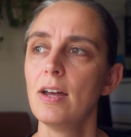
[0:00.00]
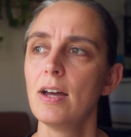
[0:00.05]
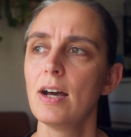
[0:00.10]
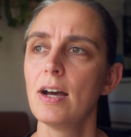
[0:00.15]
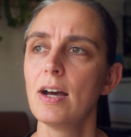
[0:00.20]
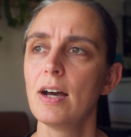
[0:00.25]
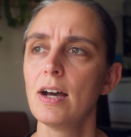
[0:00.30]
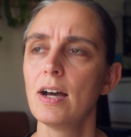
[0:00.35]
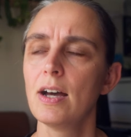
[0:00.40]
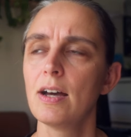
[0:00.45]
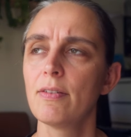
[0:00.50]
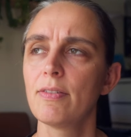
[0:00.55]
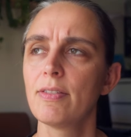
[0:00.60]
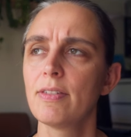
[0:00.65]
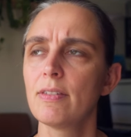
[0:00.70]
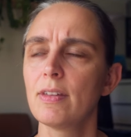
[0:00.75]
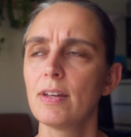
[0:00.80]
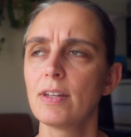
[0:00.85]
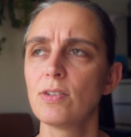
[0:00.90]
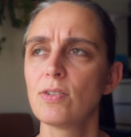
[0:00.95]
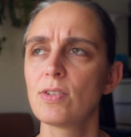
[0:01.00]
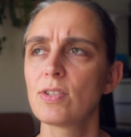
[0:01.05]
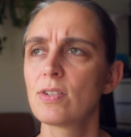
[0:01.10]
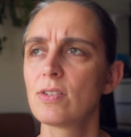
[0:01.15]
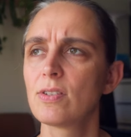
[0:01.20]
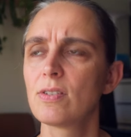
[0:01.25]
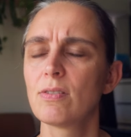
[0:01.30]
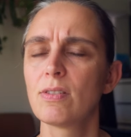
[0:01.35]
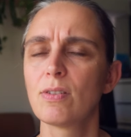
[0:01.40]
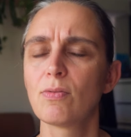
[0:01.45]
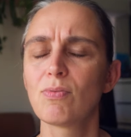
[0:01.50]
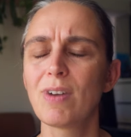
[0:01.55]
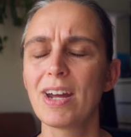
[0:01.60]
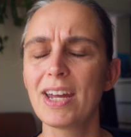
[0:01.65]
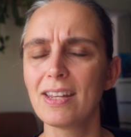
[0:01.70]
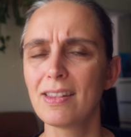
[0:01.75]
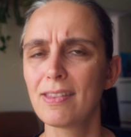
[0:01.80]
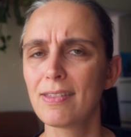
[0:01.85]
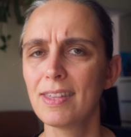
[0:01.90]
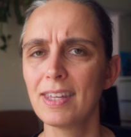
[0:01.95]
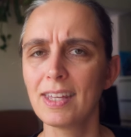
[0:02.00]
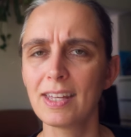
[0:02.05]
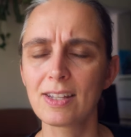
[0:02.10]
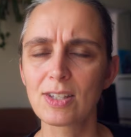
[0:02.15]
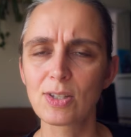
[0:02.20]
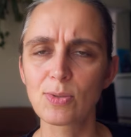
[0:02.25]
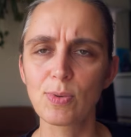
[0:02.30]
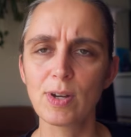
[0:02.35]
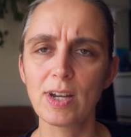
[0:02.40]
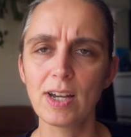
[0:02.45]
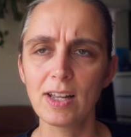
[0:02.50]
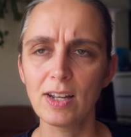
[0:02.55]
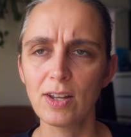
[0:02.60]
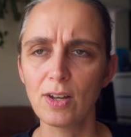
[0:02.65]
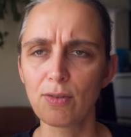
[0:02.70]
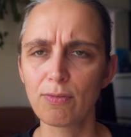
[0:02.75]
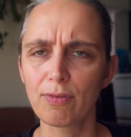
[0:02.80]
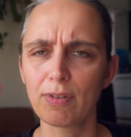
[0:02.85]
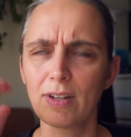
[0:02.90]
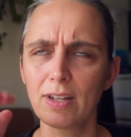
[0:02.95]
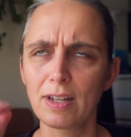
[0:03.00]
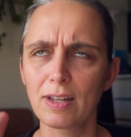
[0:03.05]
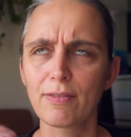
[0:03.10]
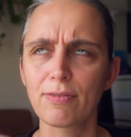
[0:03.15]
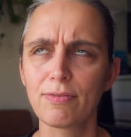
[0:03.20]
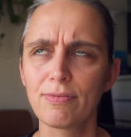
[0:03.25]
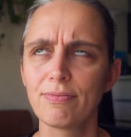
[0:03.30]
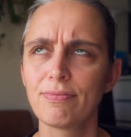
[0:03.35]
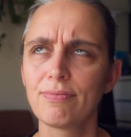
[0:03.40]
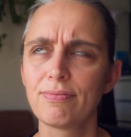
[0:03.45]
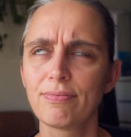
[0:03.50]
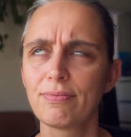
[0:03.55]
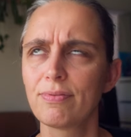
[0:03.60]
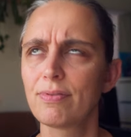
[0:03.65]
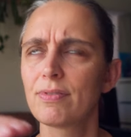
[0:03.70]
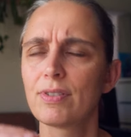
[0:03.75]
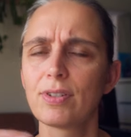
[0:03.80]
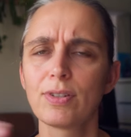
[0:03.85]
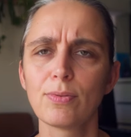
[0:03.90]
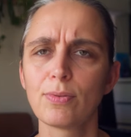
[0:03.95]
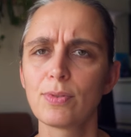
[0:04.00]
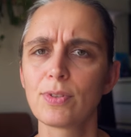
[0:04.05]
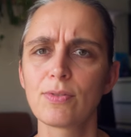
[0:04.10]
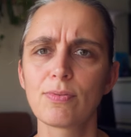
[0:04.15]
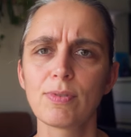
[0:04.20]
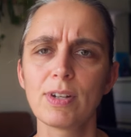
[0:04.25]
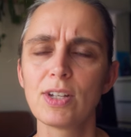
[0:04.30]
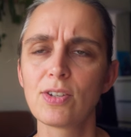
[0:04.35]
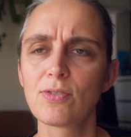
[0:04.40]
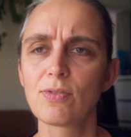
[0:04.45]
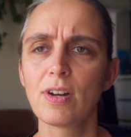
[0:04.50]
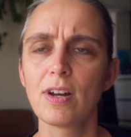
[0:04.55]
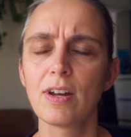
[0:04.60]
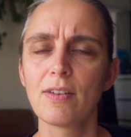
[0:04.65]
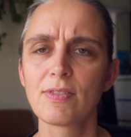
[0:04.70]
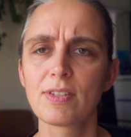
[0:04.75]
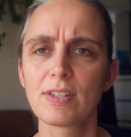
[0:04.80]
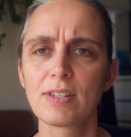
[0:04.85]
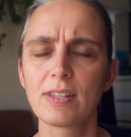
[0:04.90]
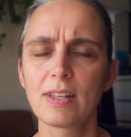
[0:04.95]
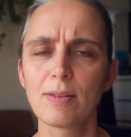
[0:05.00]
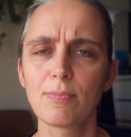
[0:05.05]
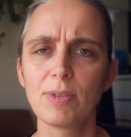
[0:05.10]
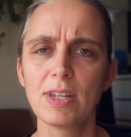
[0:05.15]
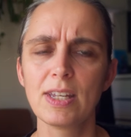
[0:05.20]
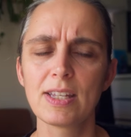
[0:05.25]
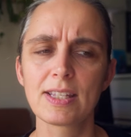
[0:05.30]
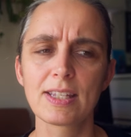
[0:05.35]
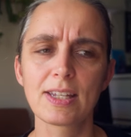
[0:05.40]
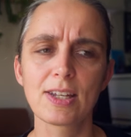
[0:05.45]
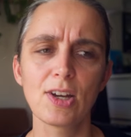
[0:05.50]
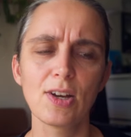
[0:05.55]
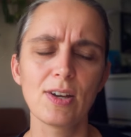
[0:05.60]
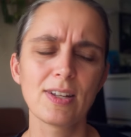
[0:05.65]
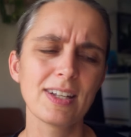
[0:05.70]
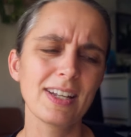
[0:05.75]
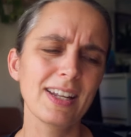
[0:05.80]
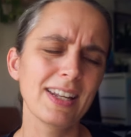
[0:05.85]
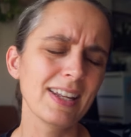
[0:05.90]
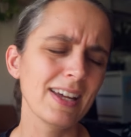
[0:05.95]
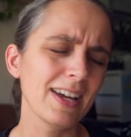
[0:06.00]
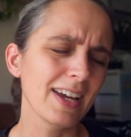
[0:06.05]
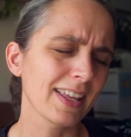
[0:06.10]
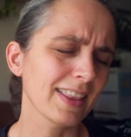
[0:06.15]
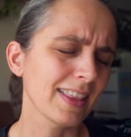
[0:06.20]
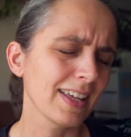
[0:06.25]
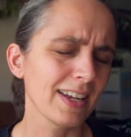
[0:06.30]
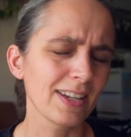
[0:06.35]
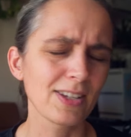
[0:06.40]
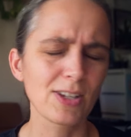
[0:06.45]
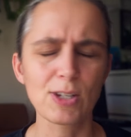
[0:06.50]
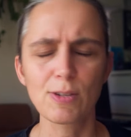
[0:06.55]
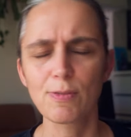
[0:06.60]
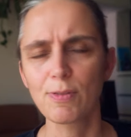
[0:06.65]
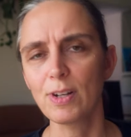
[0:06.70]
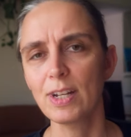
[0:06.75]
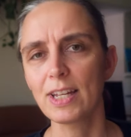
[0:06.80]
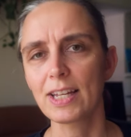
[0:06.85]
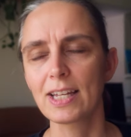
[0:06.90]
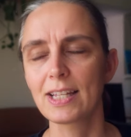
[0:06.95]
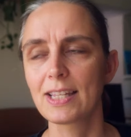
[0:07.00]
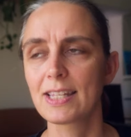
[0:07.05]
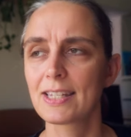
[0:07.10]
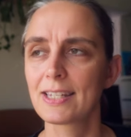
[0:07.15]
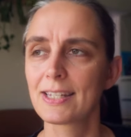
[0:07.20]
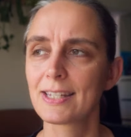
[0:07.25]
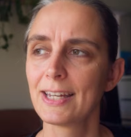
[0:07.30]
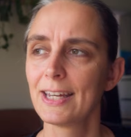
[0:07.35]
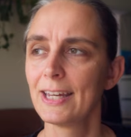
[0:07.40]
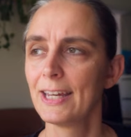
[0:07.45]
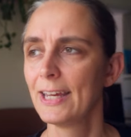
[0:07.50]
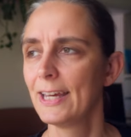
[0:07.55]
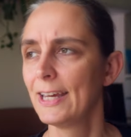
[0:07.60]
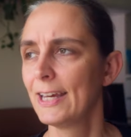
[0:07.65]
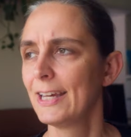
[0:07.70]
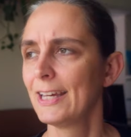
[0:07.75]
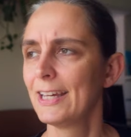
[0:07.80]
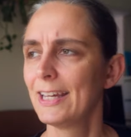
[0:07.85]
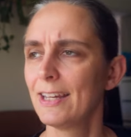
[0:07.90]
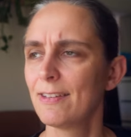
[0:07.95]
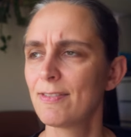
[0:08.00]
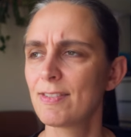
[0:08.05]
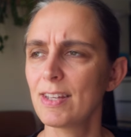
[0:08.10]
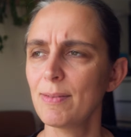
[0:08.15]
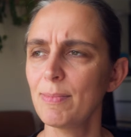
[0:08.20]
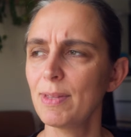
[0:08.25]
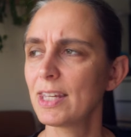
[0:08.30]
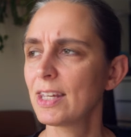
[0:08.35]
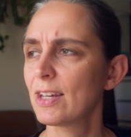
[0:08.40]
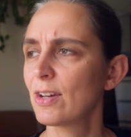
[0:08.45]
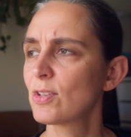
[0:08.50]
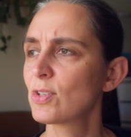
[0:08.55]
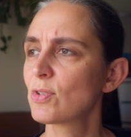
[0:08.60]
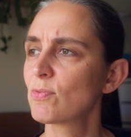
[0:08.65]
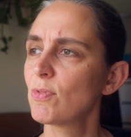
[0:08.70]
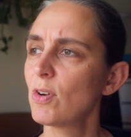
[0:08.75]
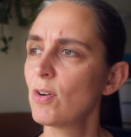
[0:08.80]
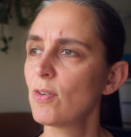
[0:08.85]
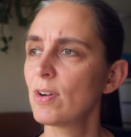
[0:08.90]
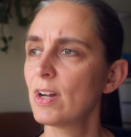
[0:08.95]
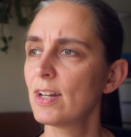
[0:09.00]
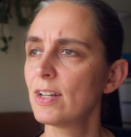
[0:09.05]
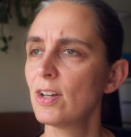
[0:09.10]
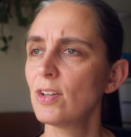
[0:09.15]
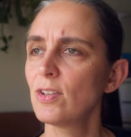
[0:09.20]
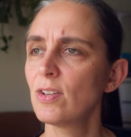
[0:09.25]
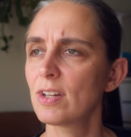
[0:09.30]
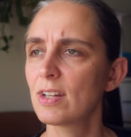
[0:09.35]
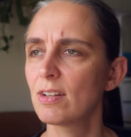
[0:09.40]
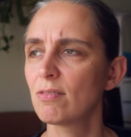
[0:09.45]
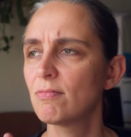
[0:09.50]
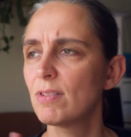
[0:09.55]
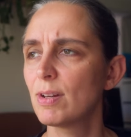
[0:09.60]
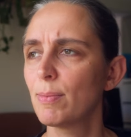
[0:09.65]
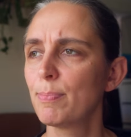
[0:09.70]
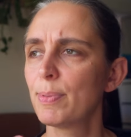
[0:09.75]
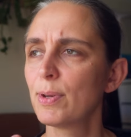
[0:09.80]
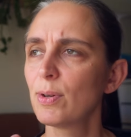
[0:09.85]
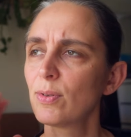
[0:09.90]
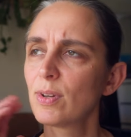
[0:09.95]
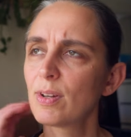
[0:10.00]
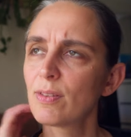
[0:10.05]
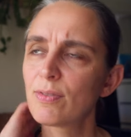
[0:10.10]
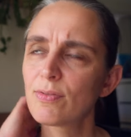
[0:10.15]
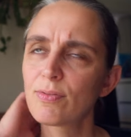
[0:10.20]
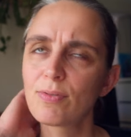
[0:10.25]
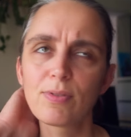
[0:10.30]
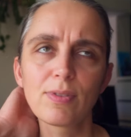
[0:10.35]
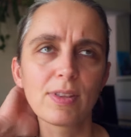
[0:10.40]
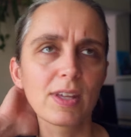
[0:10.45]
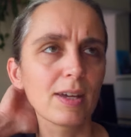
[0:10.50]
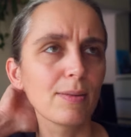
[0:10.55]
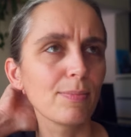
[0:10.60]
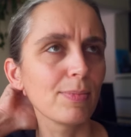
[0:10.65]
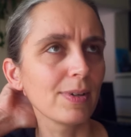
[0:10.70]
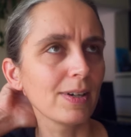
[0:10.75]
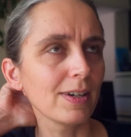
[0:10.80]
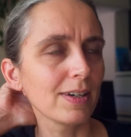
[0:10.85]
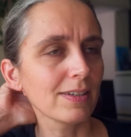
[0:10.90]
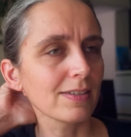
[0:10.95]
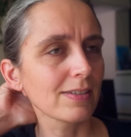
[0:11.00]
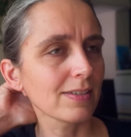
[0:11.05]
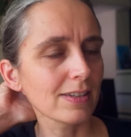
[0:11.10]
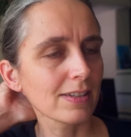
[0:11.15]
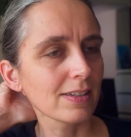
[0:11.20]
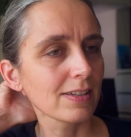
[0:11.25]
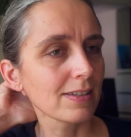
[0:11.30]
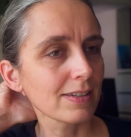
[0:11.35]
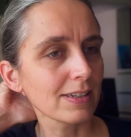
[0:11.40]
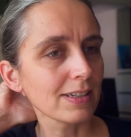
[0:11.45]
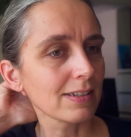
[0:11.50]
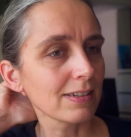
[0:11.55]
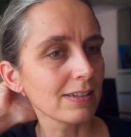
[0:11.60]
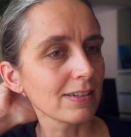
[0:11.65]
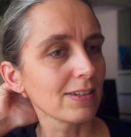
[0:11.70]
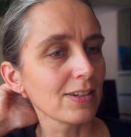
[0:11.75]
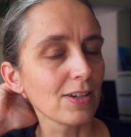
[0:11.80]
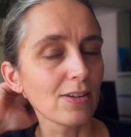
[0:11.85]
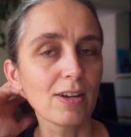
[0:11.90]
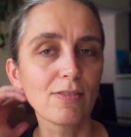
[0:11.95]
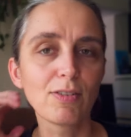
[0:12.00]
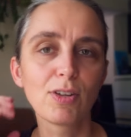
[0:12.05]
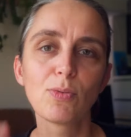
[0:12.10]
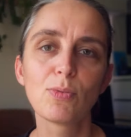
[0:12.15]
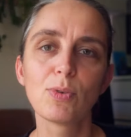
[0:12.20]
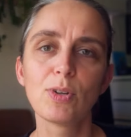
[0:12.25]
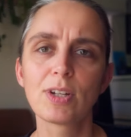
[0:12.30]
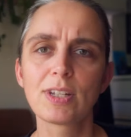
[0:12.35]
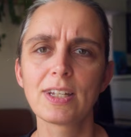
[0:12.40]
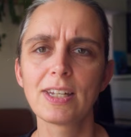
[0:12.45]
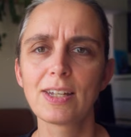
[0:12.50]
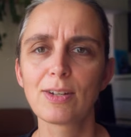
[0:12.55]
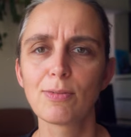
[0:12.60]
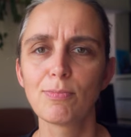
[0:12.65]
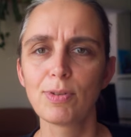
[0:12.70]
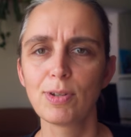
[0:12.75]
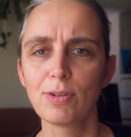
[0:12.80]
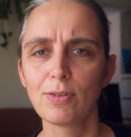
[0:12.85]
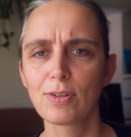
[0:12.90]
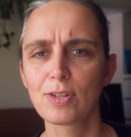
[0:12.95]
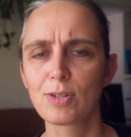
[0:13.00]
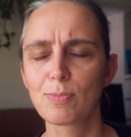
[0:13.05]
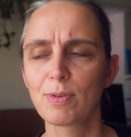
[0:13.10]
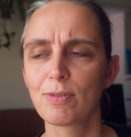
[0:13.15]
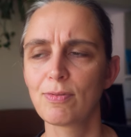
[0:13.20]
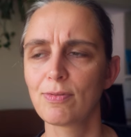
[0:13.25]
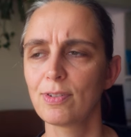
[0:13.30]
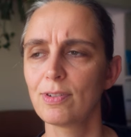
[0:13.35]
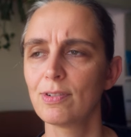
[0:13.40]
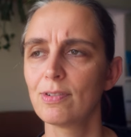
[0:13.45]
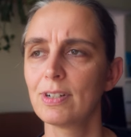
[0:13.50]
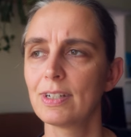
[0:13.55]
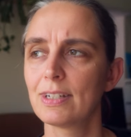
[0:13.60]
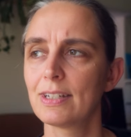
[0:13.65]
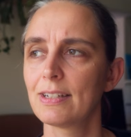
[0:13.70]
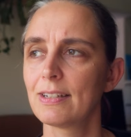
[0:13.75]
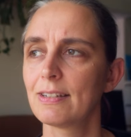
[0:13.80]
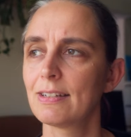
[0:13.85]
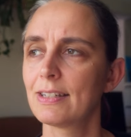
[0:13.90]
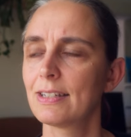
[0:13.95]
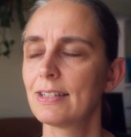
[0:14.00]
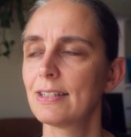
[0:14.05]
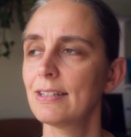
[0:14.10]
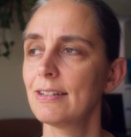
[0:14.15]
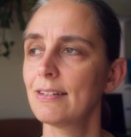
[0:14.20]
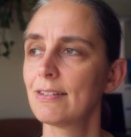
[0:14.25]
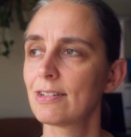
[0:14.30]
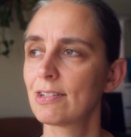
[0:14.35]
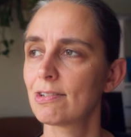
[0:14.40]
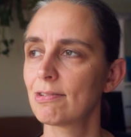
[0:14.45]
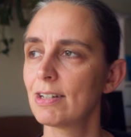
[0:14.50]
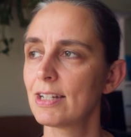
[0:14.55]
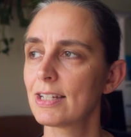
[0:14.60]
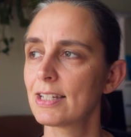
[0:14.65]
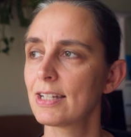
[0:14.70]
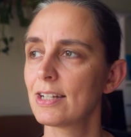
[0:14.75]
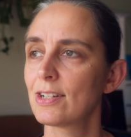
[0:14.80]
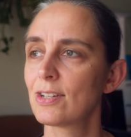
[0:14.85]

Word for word: Uh, I used to do the RAID thing as well over like two or three drives some years ago. I didn't like that. I just feel like it's if something goes wrong, I know you can rebuild it through there, but I just I don't know. Having worked in computers before, I just don't trust.